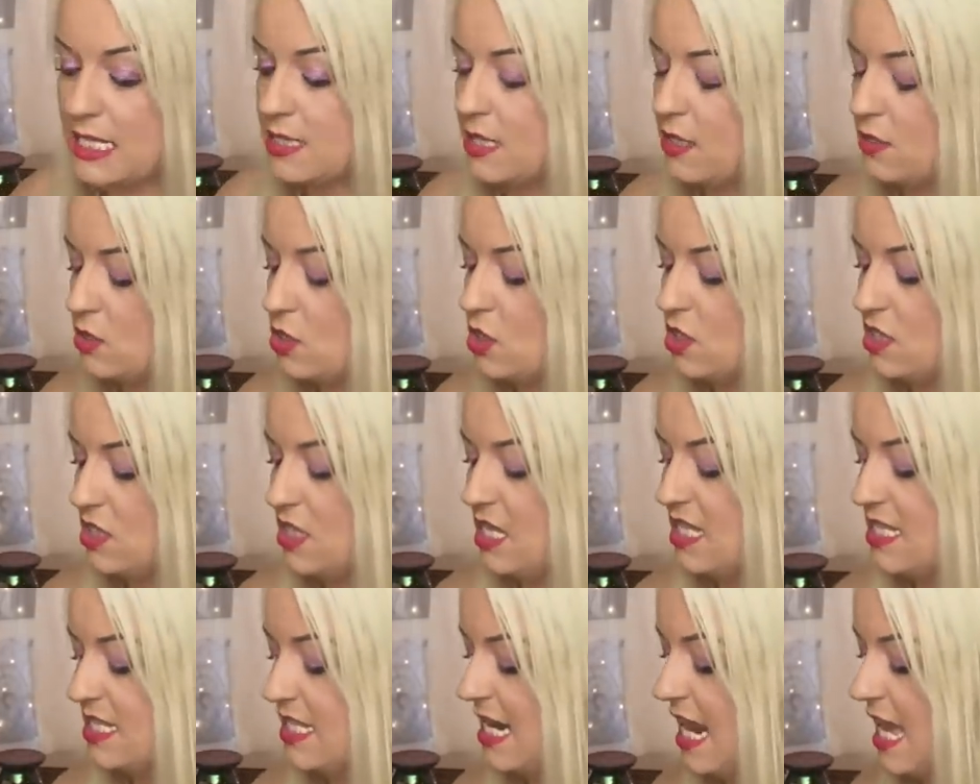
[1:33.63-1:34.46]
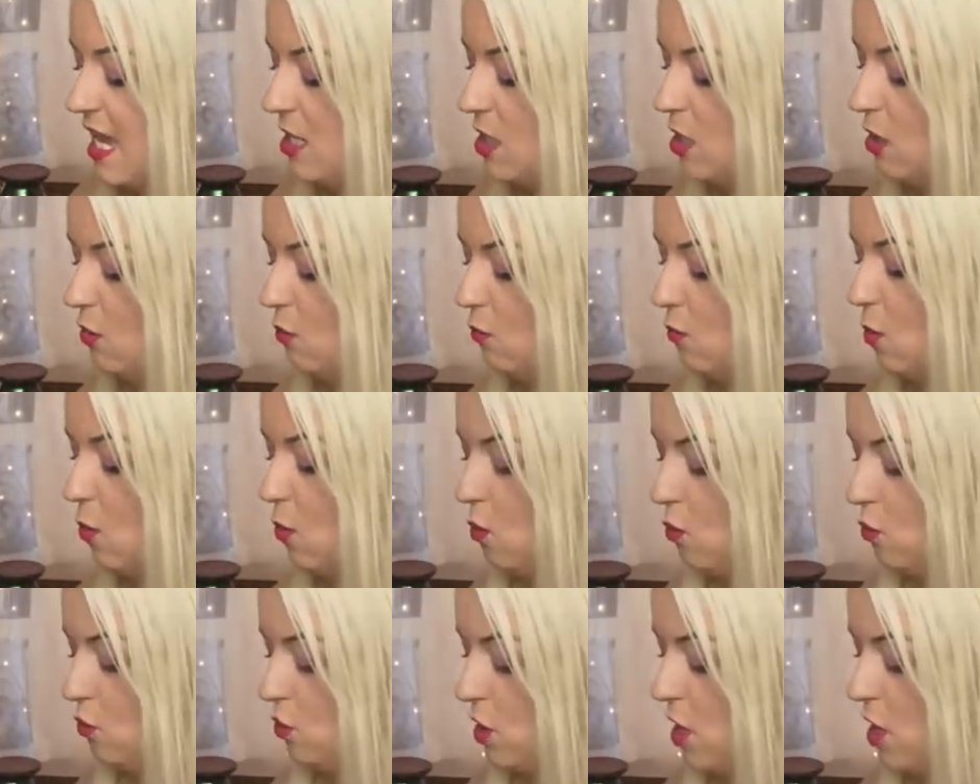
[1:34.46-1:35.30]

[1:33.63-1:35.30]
So I just need to let you all